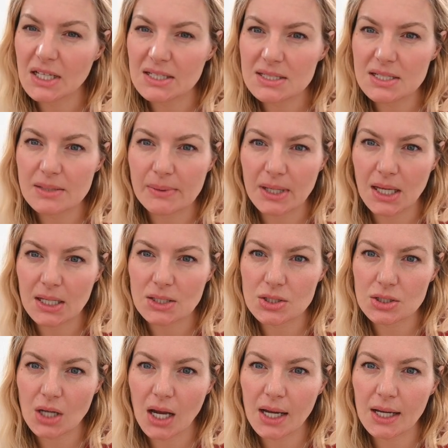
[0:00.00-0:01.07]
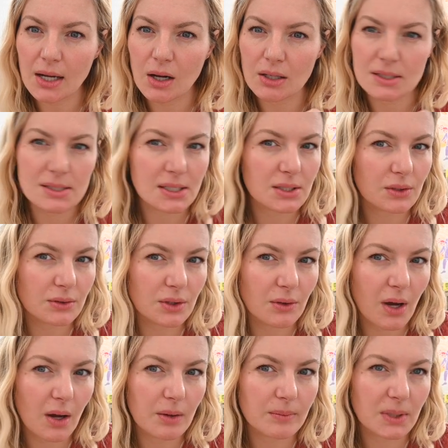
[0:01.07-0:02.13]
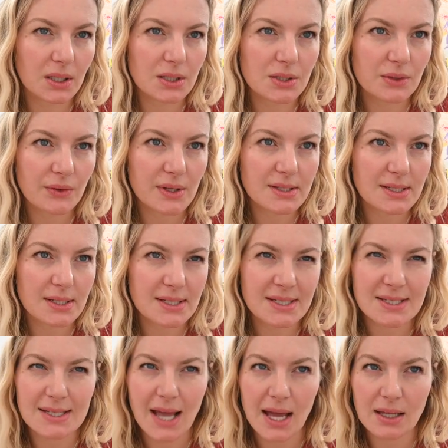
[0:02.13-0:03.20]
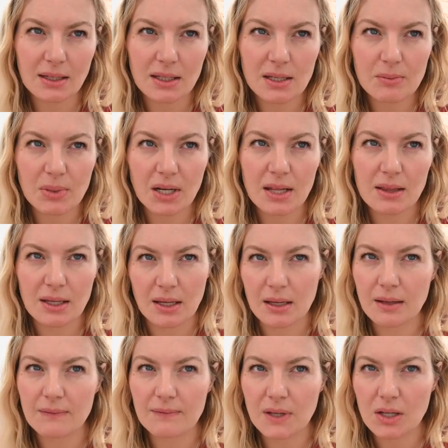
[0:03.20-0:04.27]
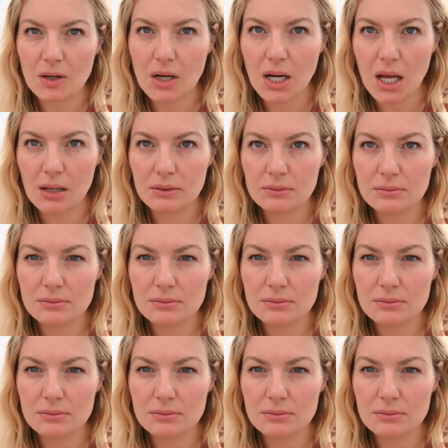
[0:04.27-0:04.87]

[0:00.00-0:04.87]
TBH, I honestly don't know how I'm gonna do this exactly, but I think I can figure it out.